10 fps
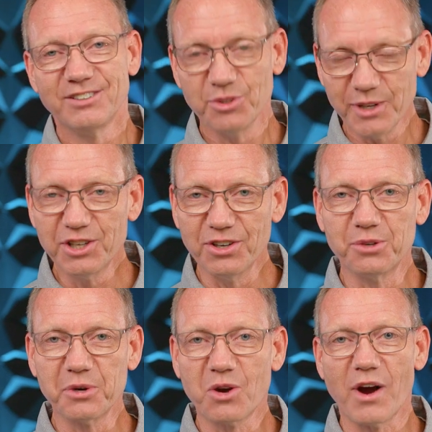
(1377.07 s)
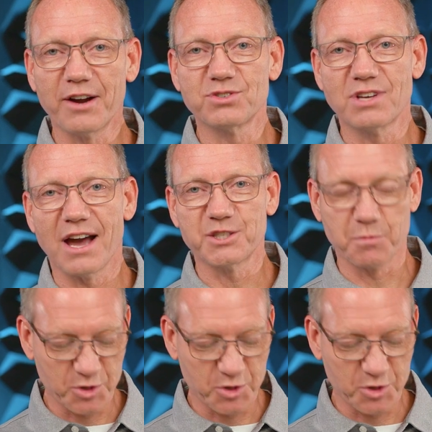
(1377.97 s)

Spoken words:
Doing good requires God's